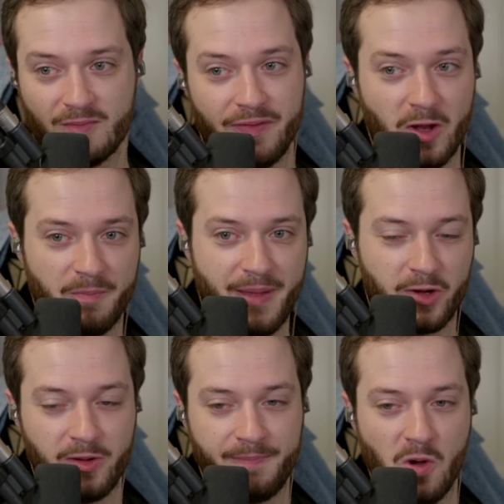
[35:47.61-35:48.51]
They're
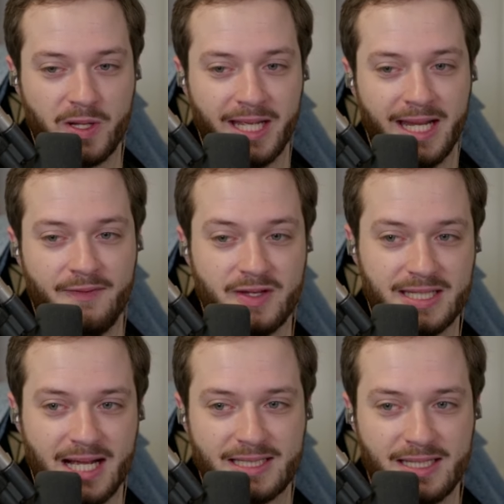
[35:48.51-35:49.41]
better at poking. If you
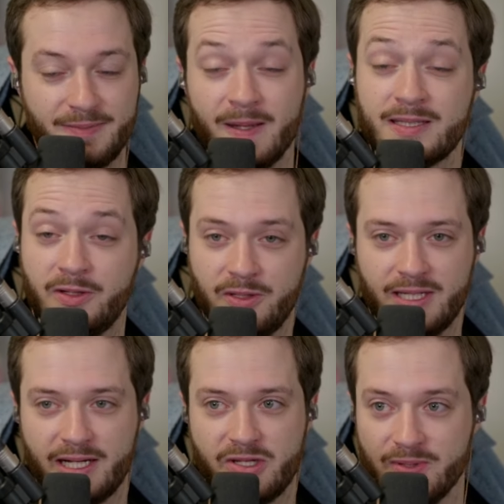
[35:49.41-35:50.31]
talk, it depends on who you
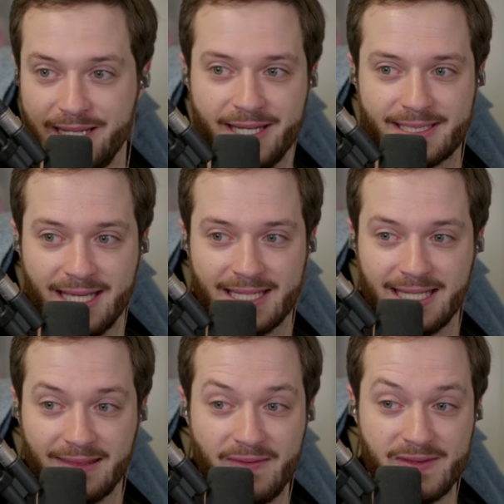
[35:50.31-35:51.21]
talk to. Nina's going to
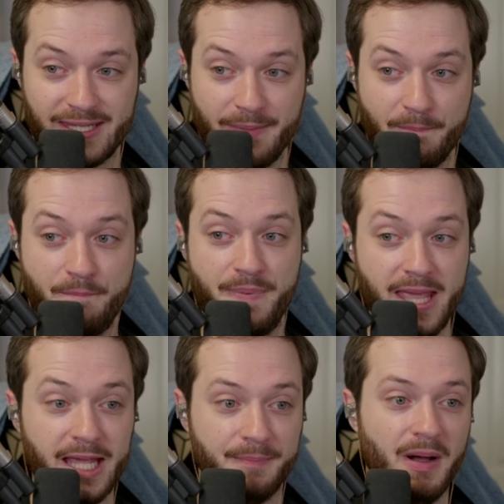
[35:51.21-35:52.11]
say that this is a
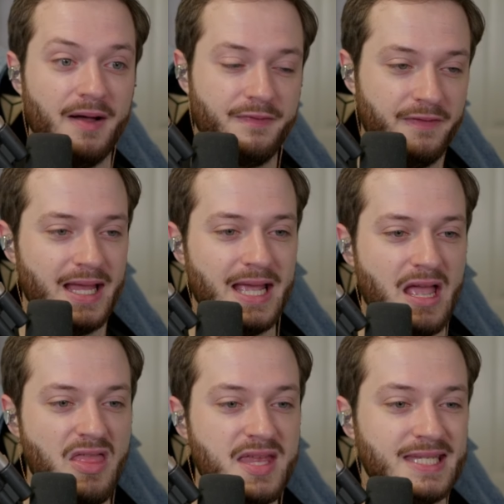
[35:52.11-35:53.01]
big buff.
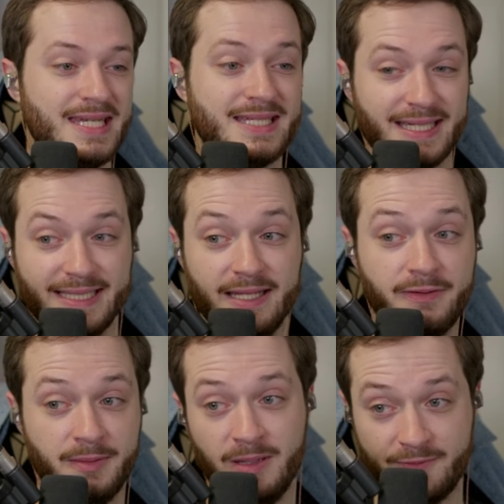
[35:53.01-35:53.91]
This is a
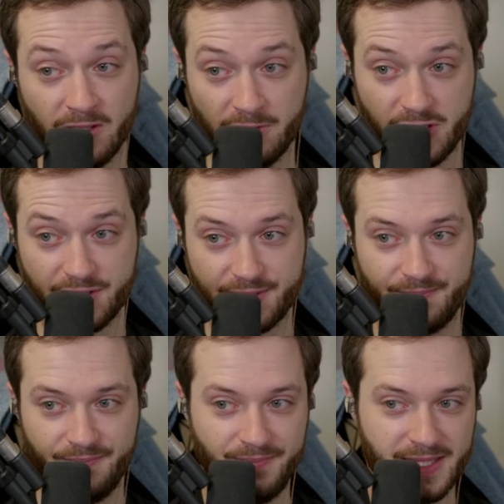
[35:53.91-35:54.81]
significant buff to Argents.
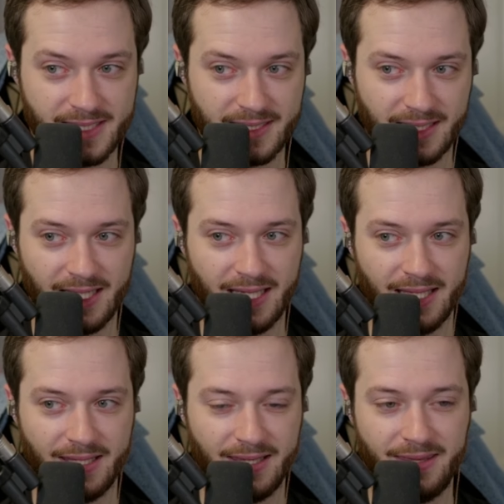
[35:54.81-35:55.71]
This is,
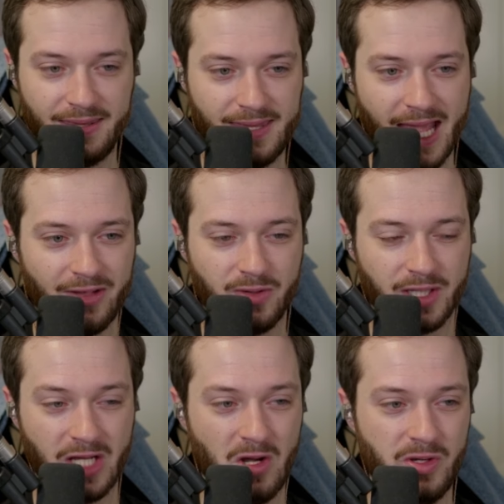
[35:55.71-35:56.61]
uh, now you
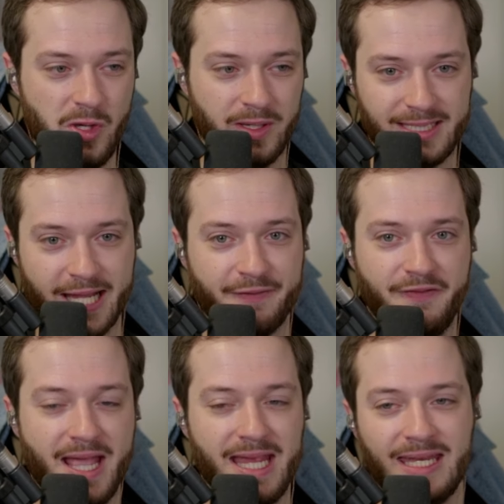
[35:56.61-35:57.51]
can go, you can take a
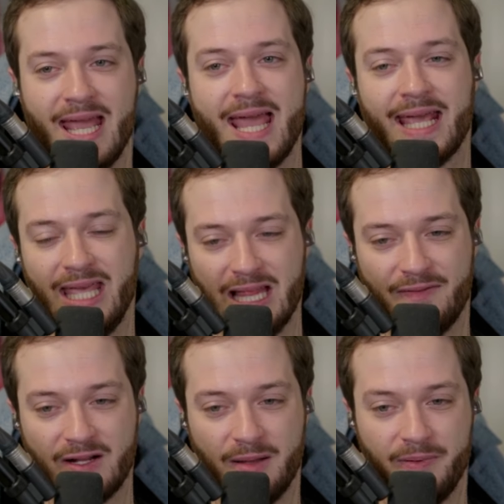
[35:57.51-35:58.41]
fight, kill
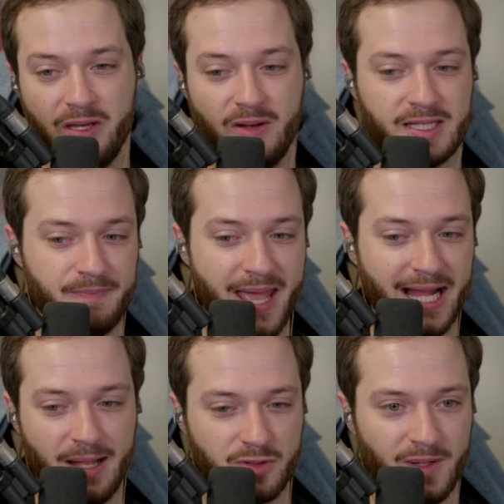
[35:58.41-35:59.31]
off a couple units, and
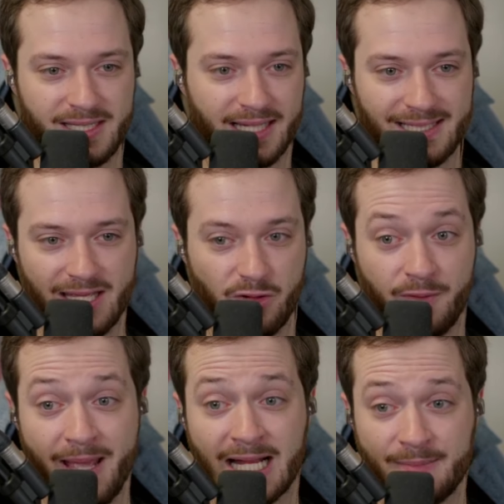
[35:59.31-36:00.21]
back up. twenty seconds later,
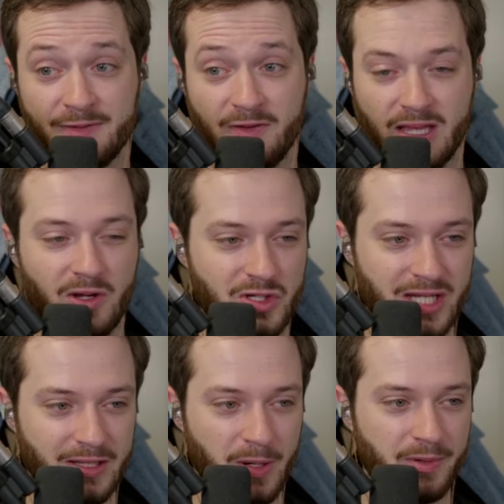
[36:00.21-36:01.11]
they're back up to full
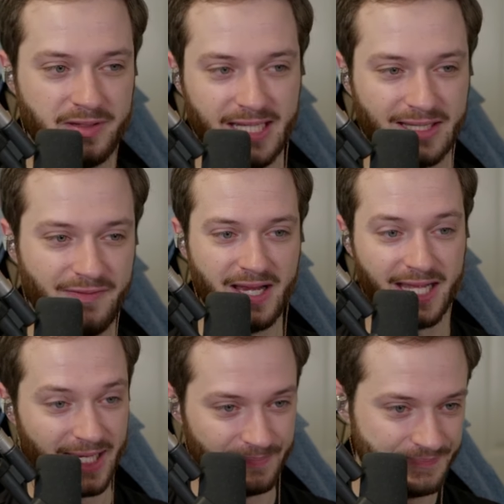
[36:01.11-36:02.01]
energy. They're able to take the
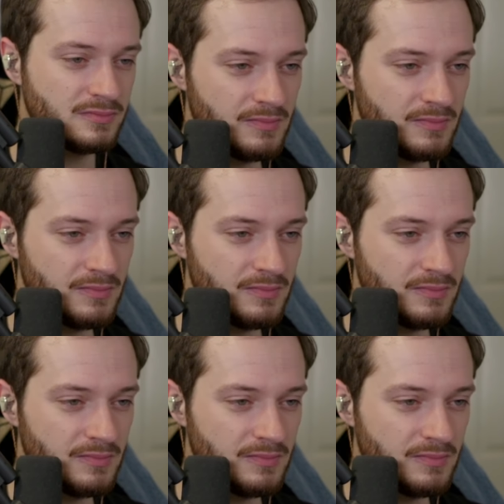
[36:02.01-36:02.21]
again.